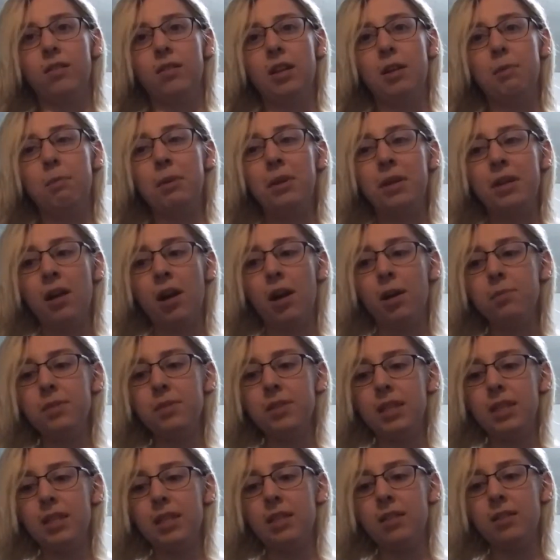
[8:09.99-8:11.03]
it
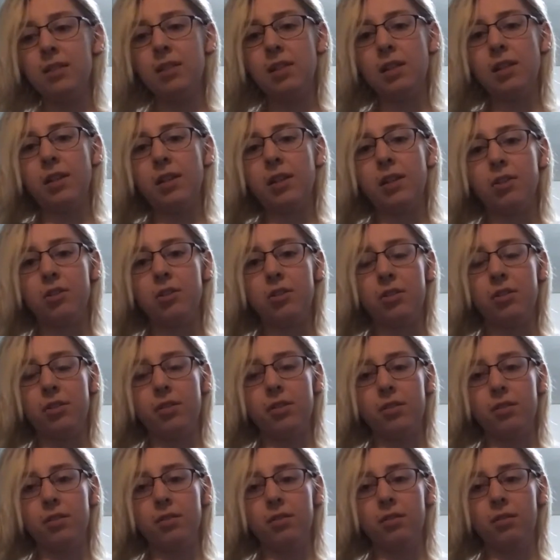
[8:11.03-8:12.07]
becomes easier
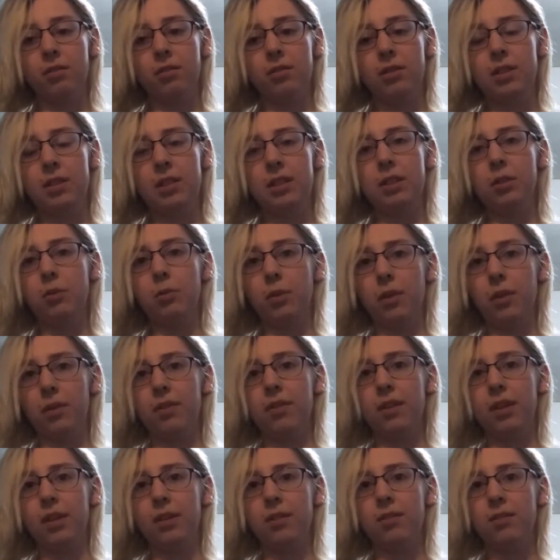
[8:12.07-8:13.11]
to deal with
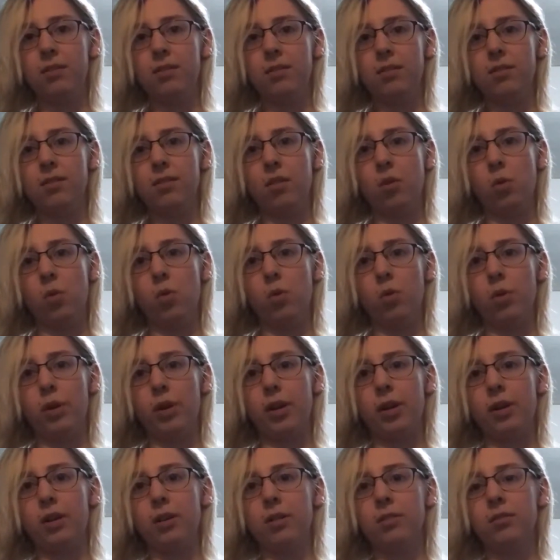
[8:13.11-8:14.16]
it
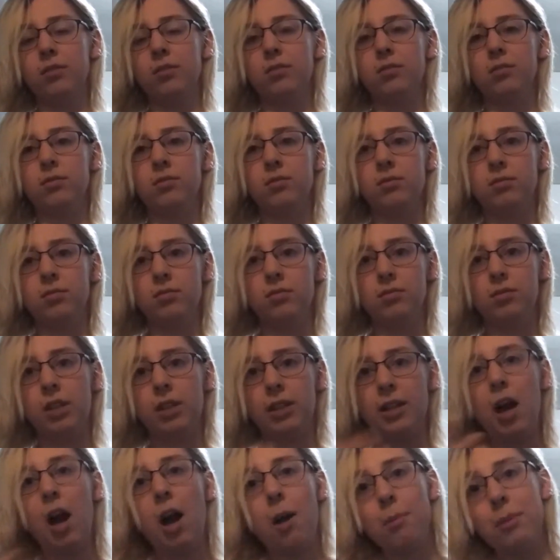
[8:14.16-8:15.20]
or
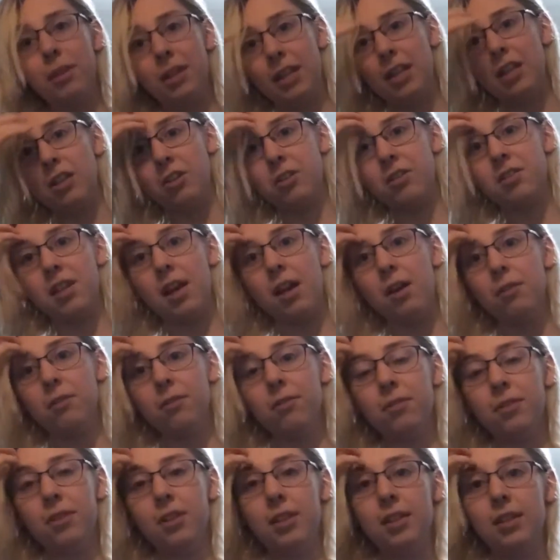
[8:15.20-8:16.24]
accommodate yourself.
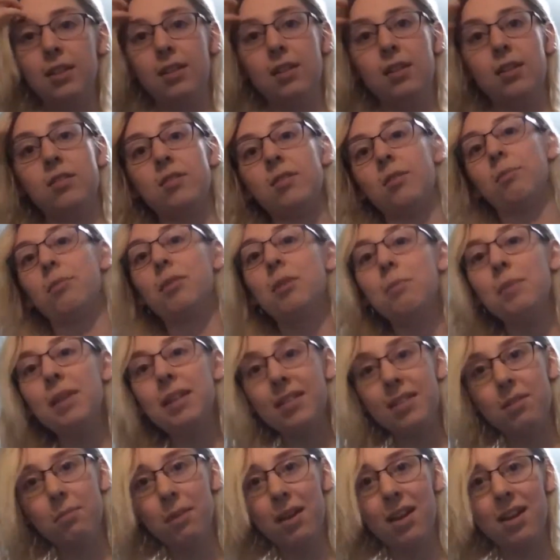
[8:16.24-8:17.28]
I'm going to make
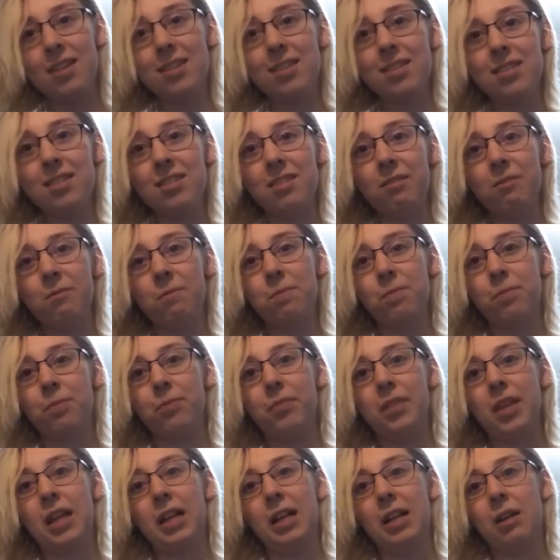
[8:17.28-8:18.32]
some eggs.
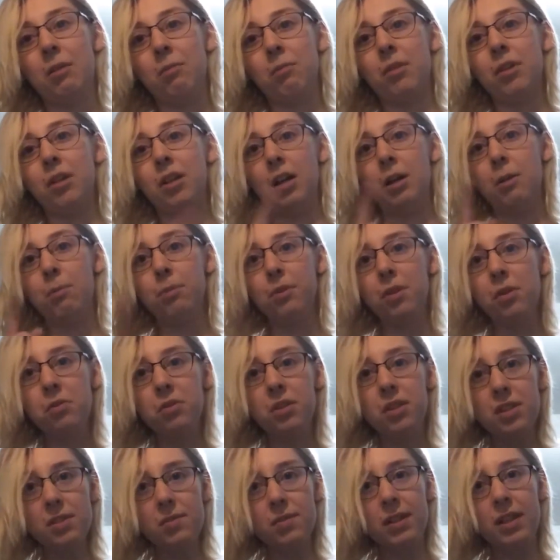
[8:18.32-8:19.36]
I'm going to upload
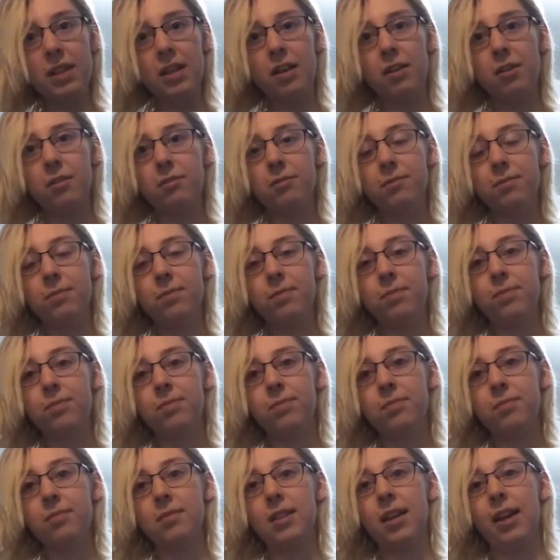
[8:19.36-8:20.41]
this video,
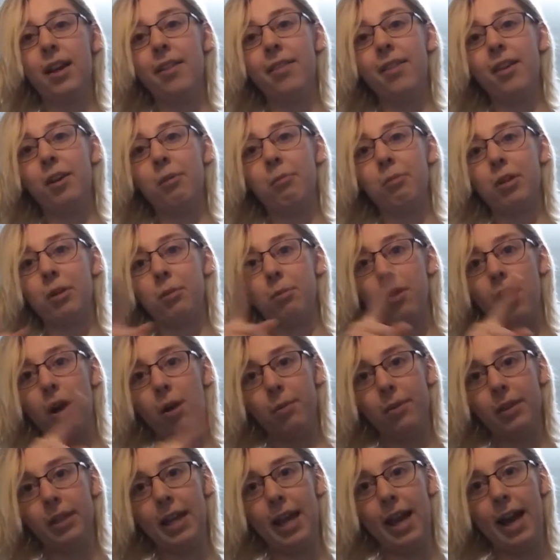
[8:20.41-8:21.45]
and then I'm going to
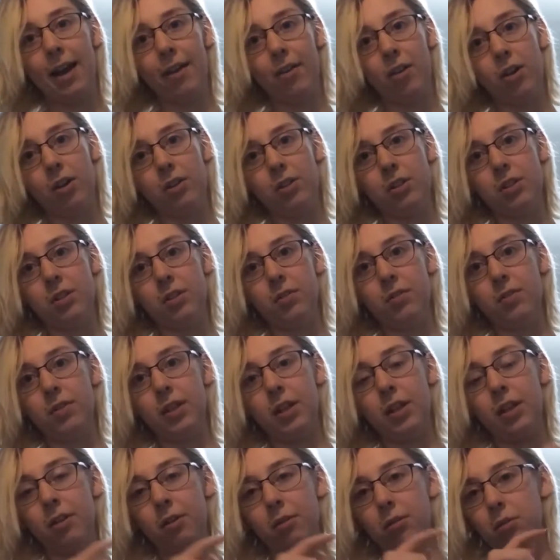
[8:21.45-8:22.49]
probably add on to the
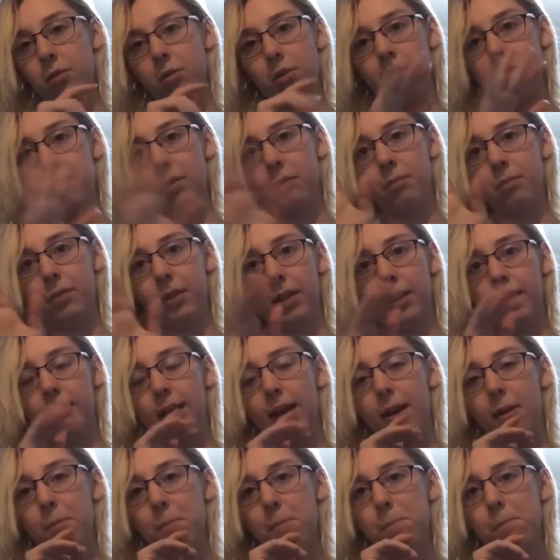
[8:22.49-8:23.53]
video or something like that.